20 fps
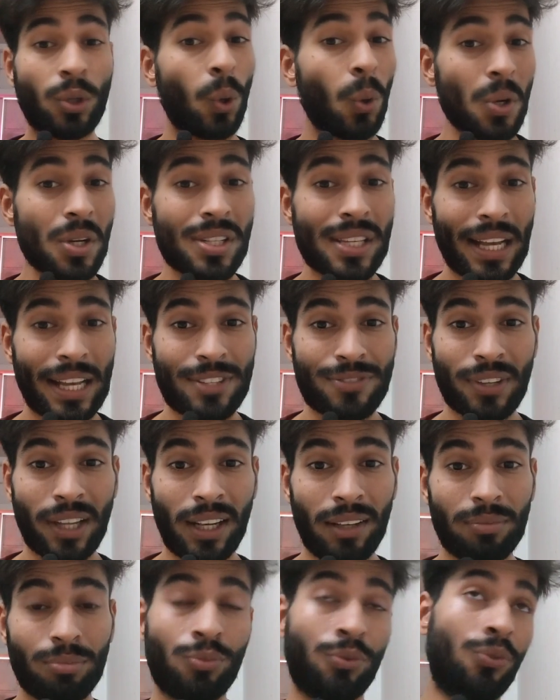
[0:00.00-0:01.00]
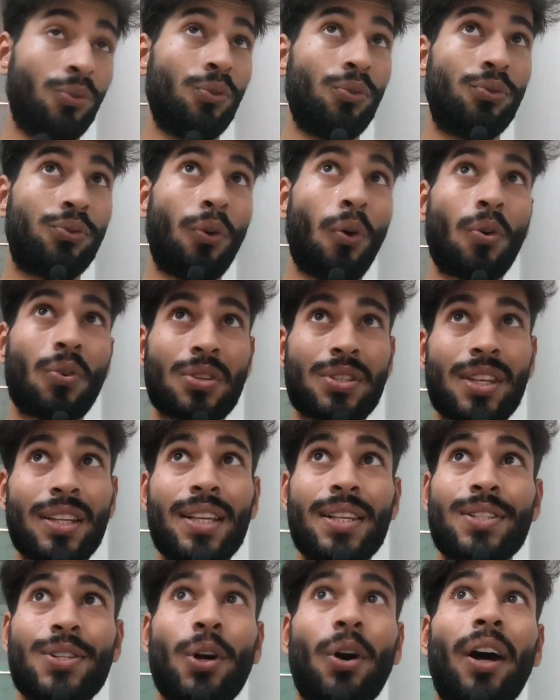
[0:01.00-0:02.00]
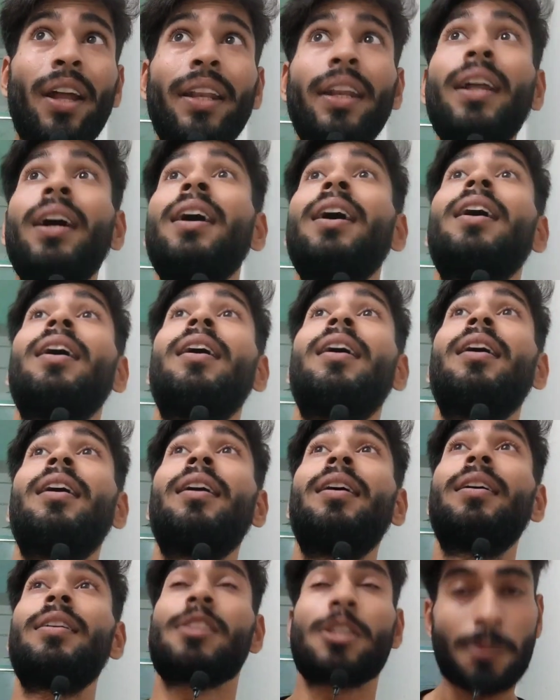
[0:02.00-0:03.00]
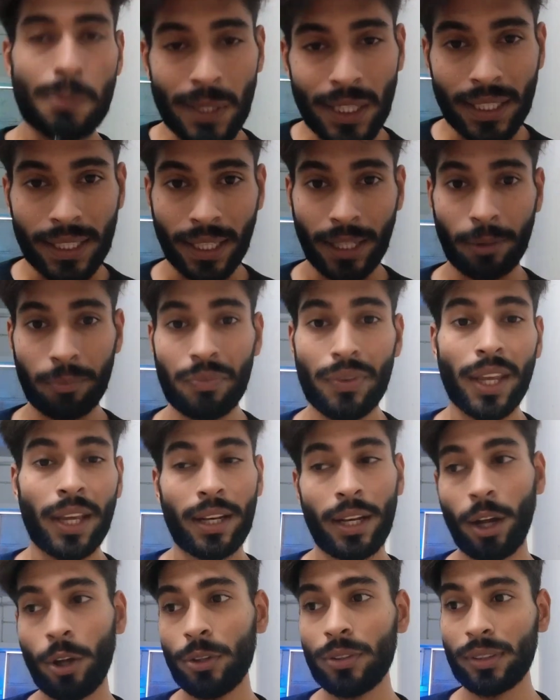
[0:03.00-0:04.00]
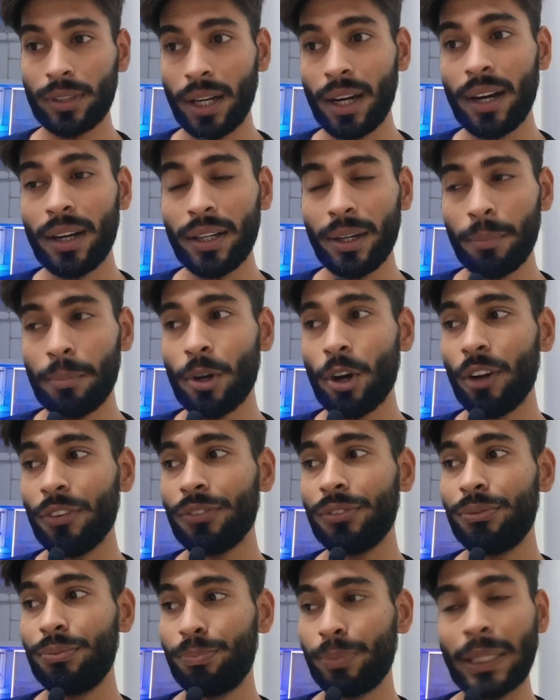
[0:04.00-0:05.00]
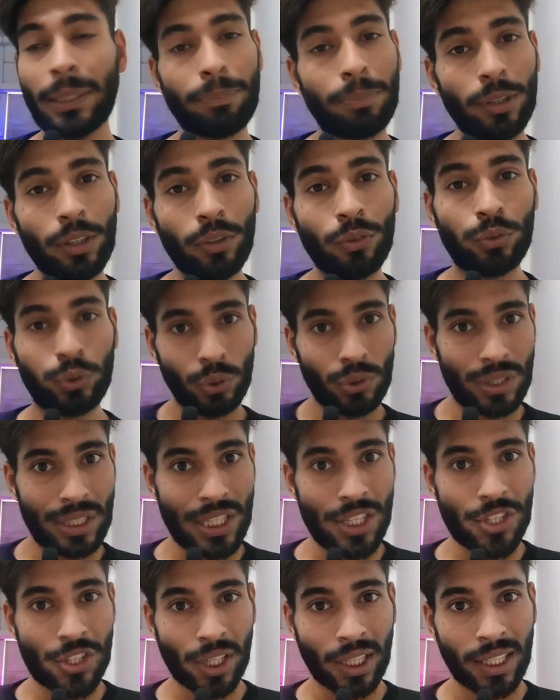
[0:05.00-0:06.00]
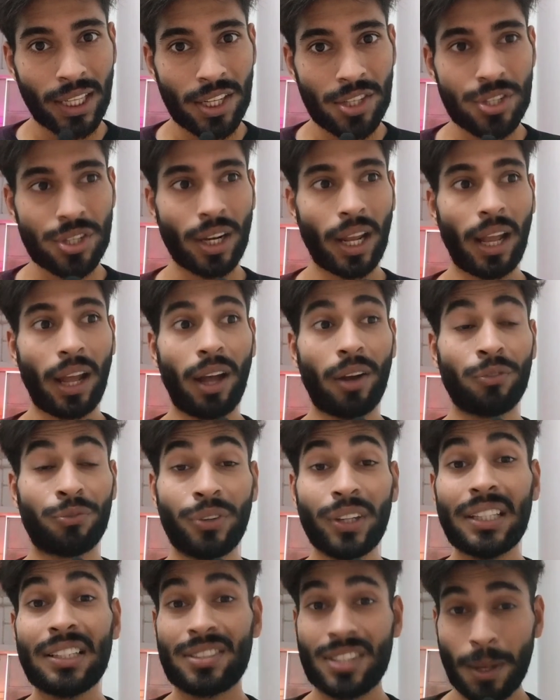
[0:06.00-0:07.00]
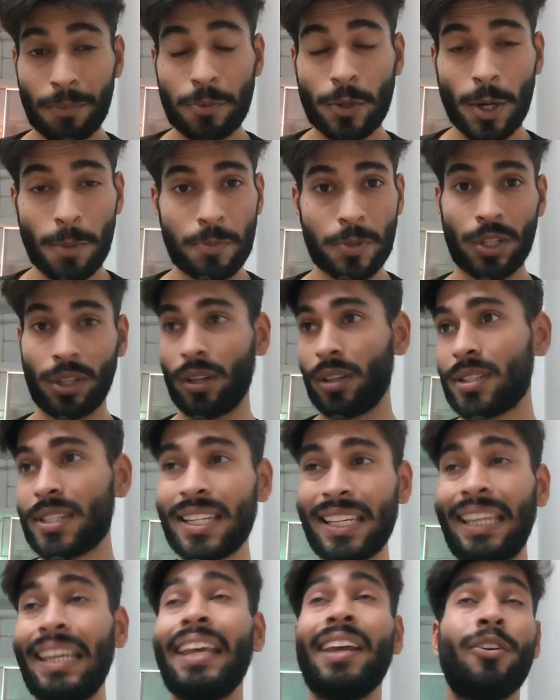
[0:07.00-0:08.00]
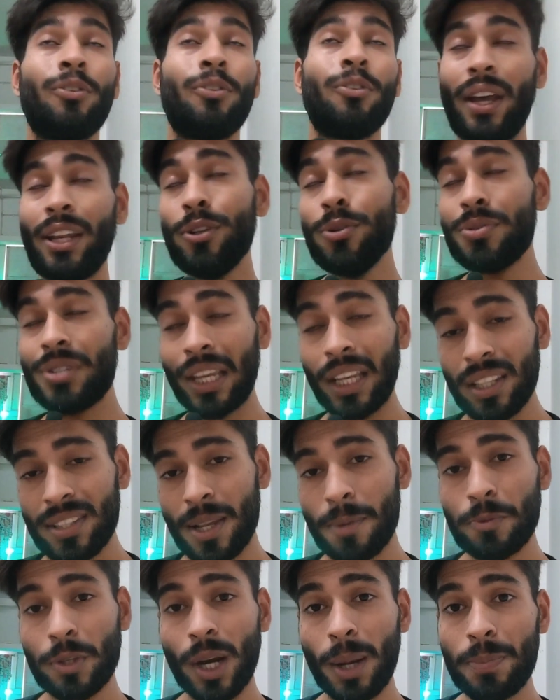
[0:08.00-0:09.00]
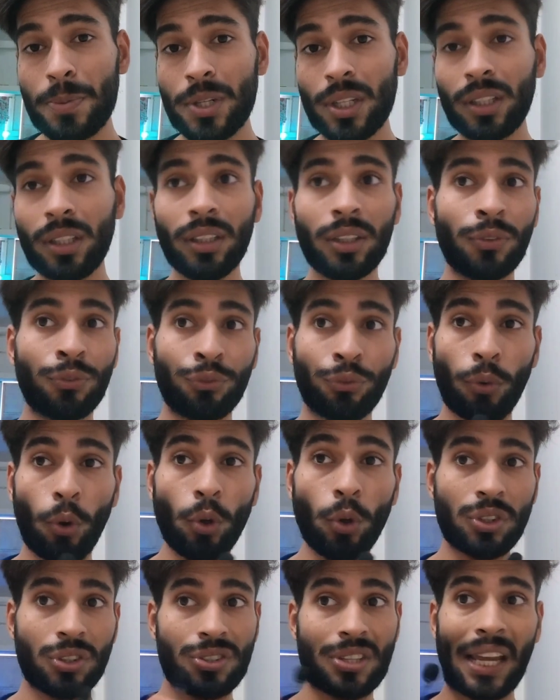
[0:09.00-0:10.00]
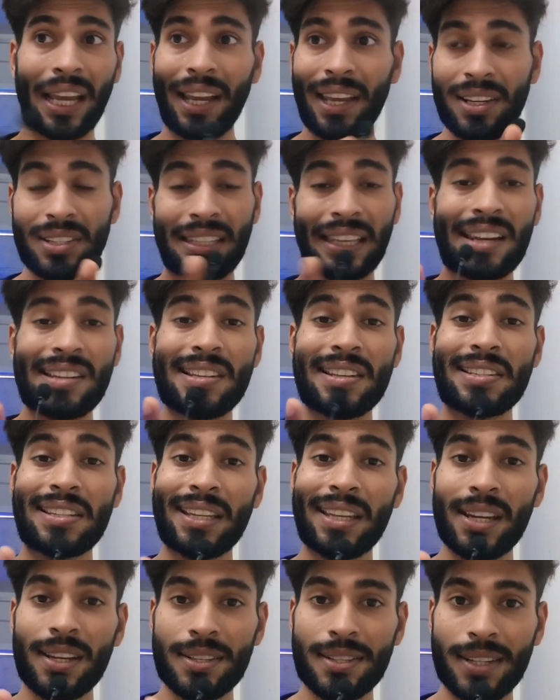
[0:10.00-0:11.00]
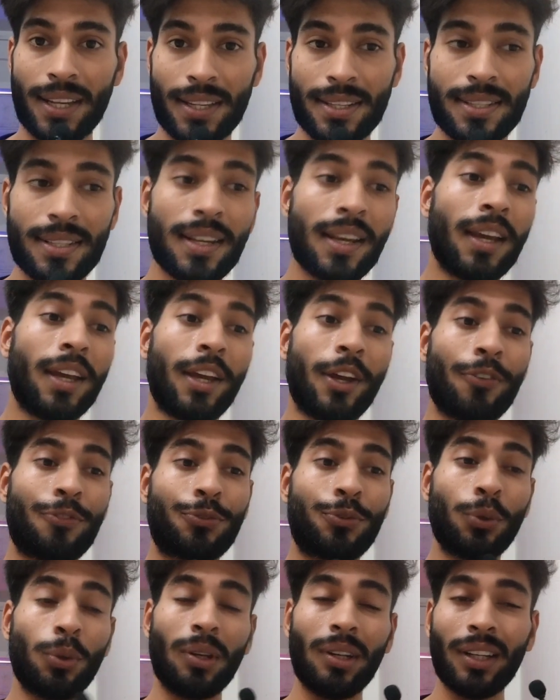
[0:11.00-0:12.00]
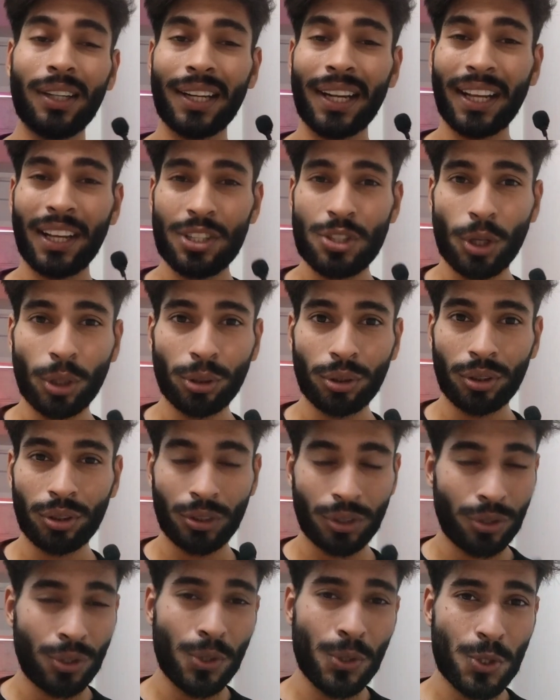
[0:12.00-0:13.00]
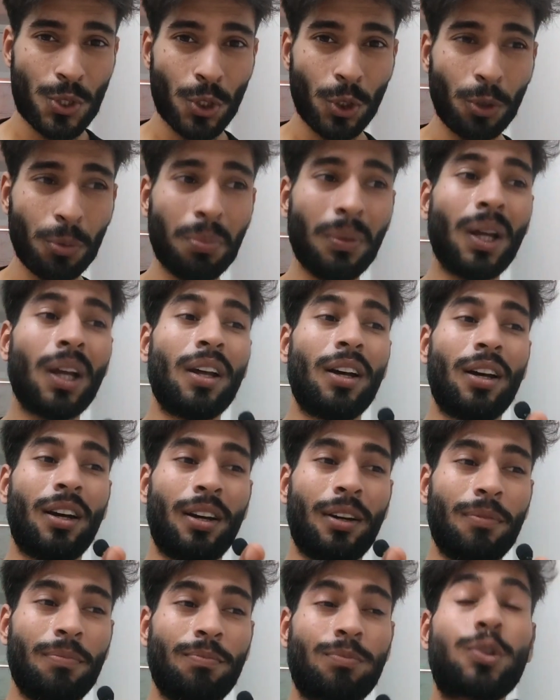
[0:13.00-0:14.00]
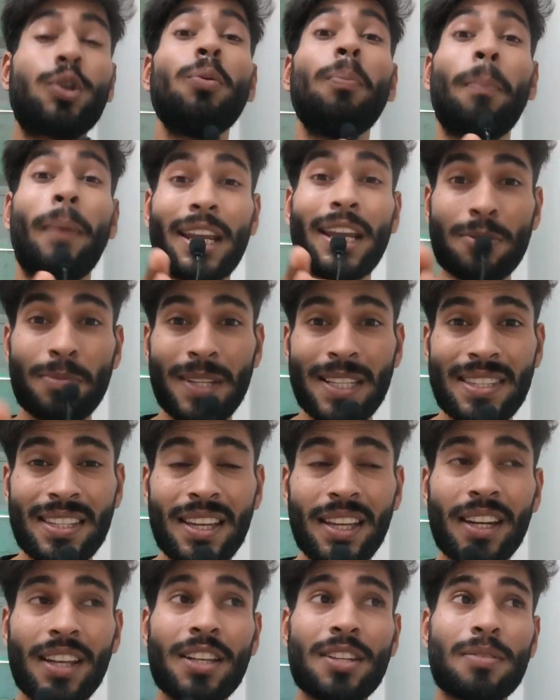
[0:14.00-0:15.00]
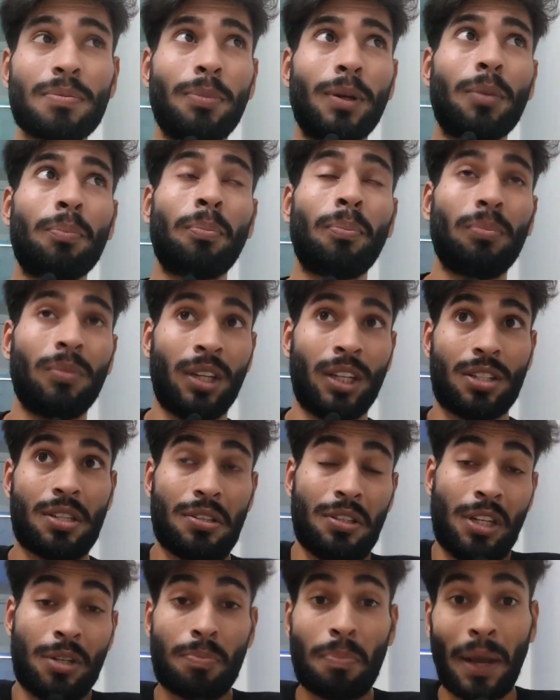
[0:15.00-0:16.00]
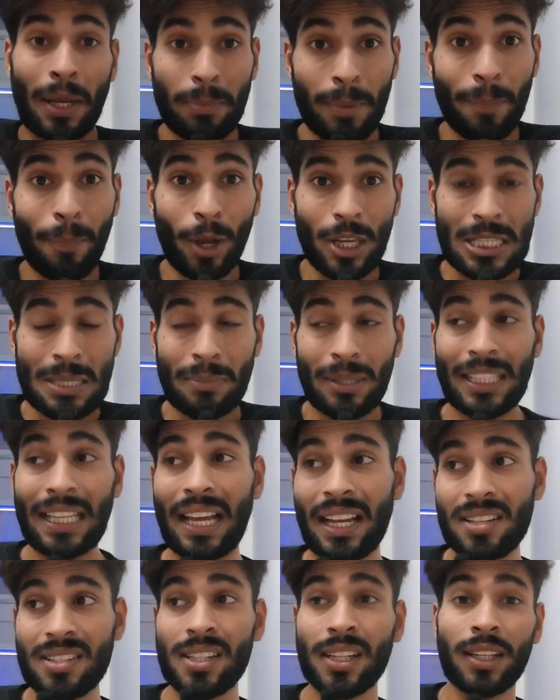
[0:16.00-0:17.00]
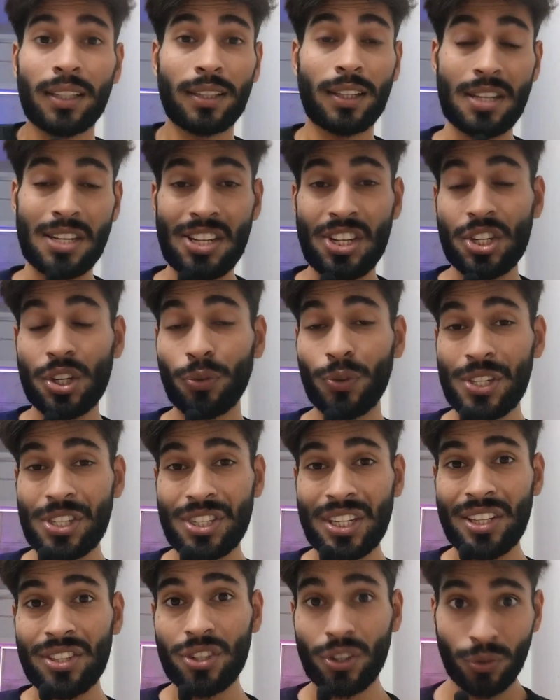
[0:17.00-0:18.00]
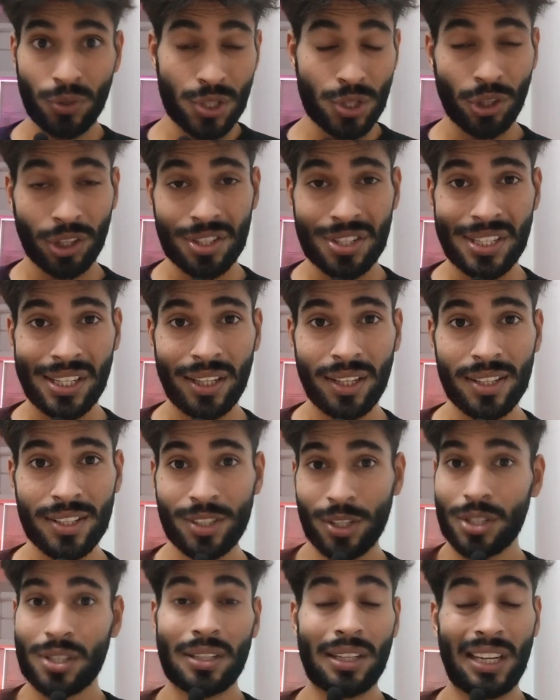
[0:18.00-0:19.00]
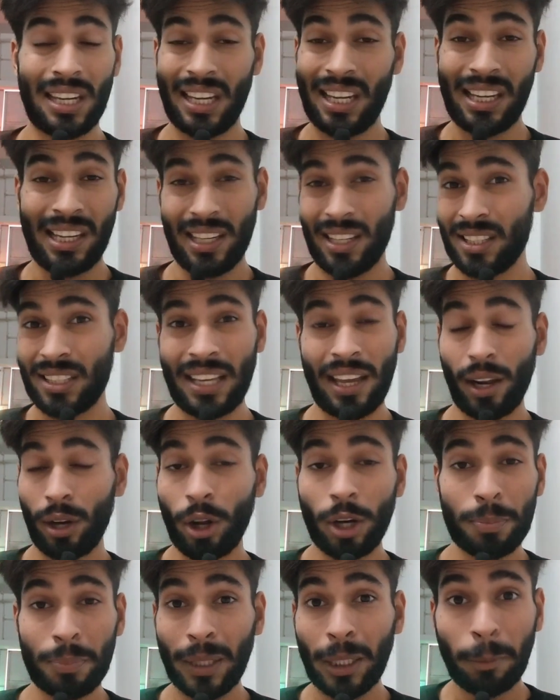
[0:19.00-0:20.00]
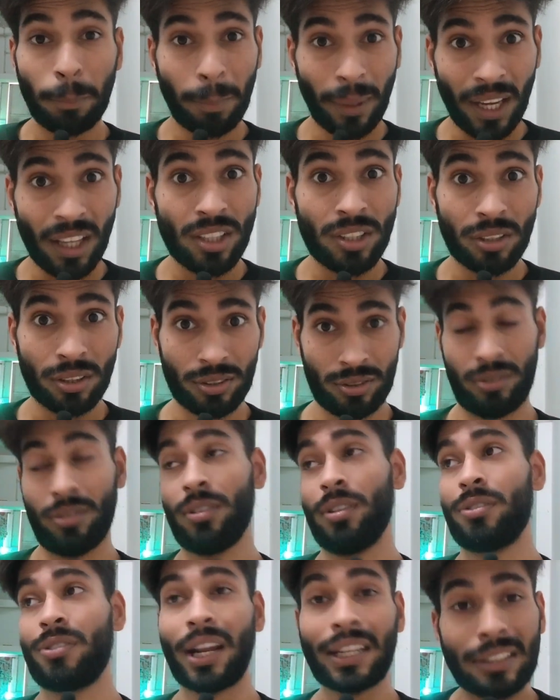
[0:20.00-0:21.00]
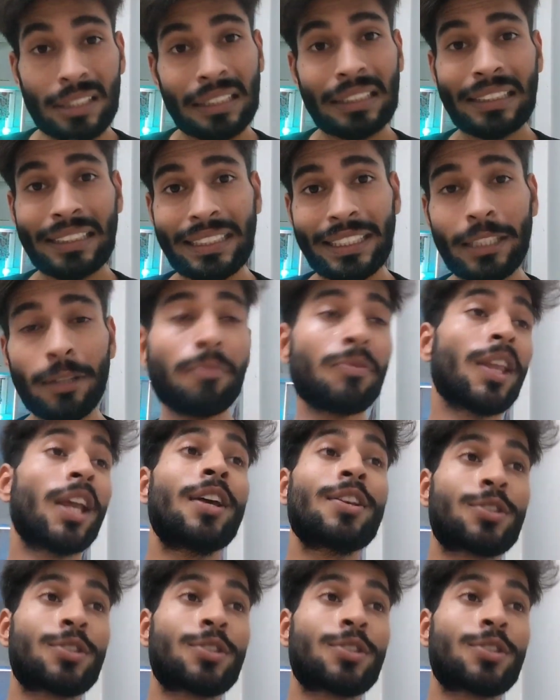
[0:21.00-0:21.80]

course as well, who focuses on speaking. Now there are a number of people who teach English with subscription. See, when you take subscription, the both side there is a seriousness. If you're learning it on YouTube, you might be serious, but it might be possible that the teacher who is teaching is not serious because they are not being paid regularly.